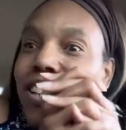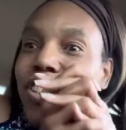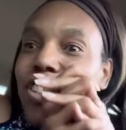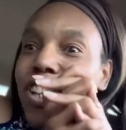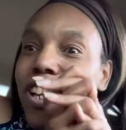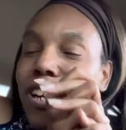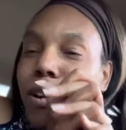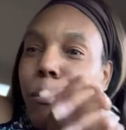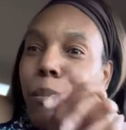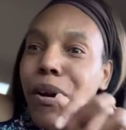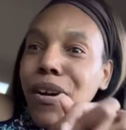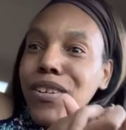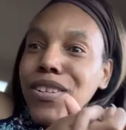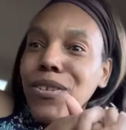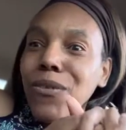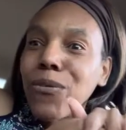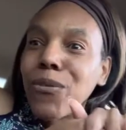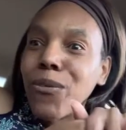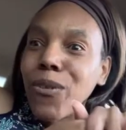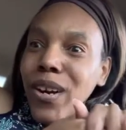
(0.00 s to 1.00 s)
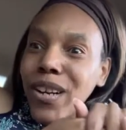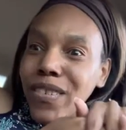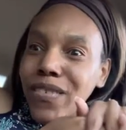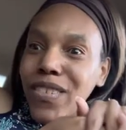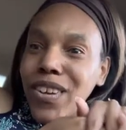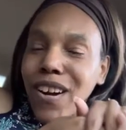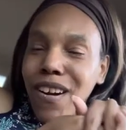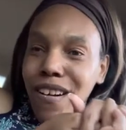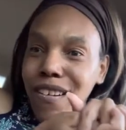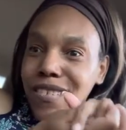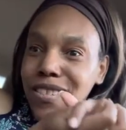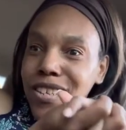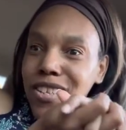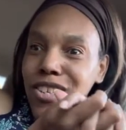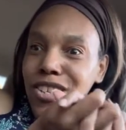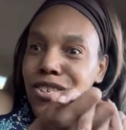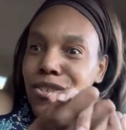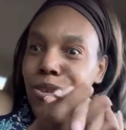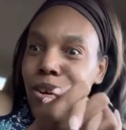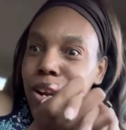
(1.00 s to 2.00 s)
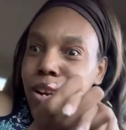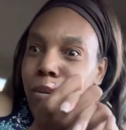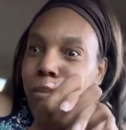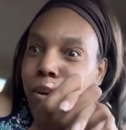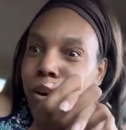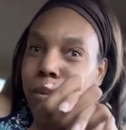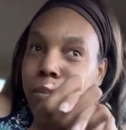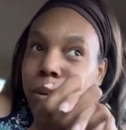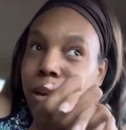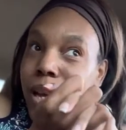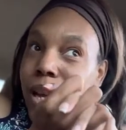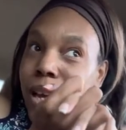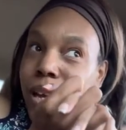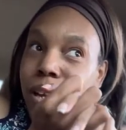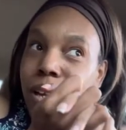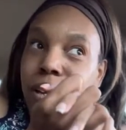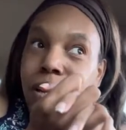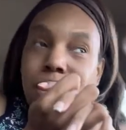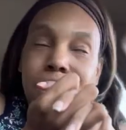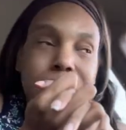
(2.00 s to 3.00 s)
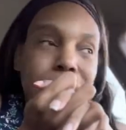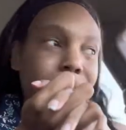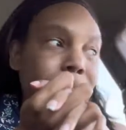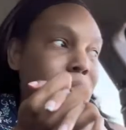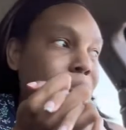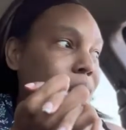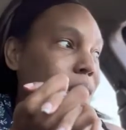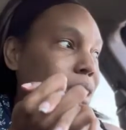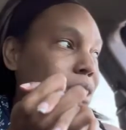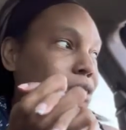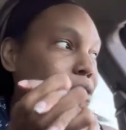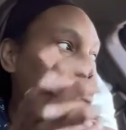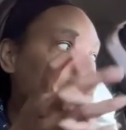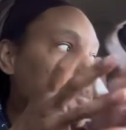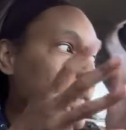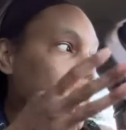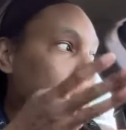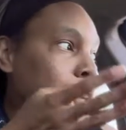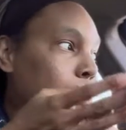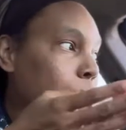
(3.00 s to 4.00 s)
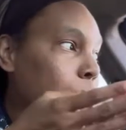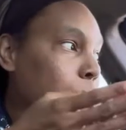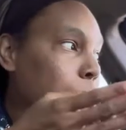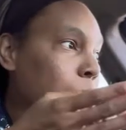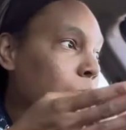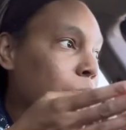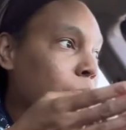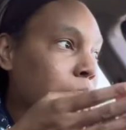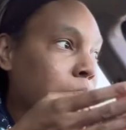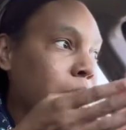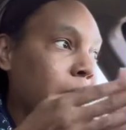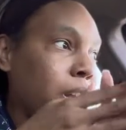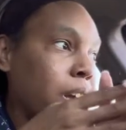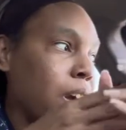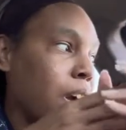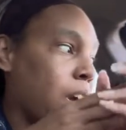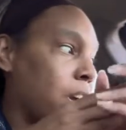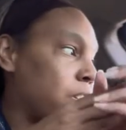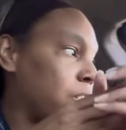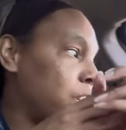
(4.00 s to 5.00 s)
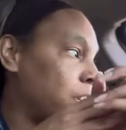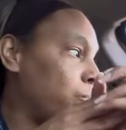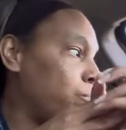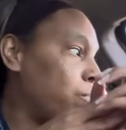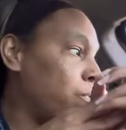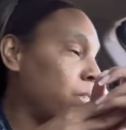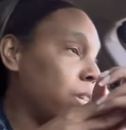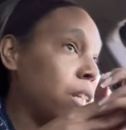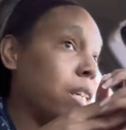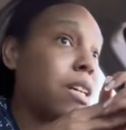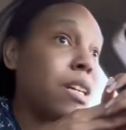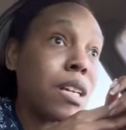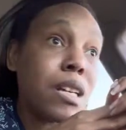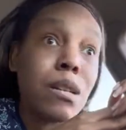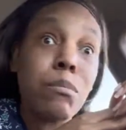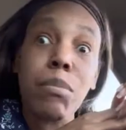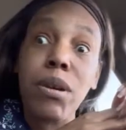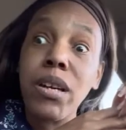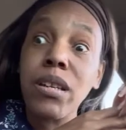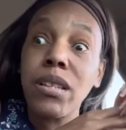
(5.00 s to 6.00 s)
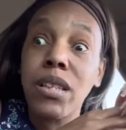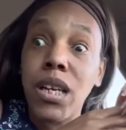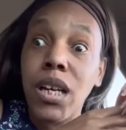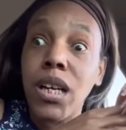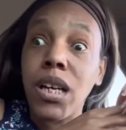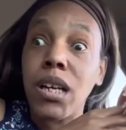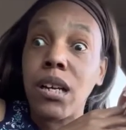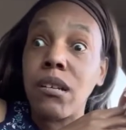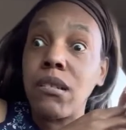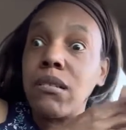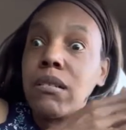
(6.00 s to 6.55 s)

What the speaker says: she could have parked in front of the car that she's trying to park behind. Like, there's plenty of room in front of the car. She really could have parked there.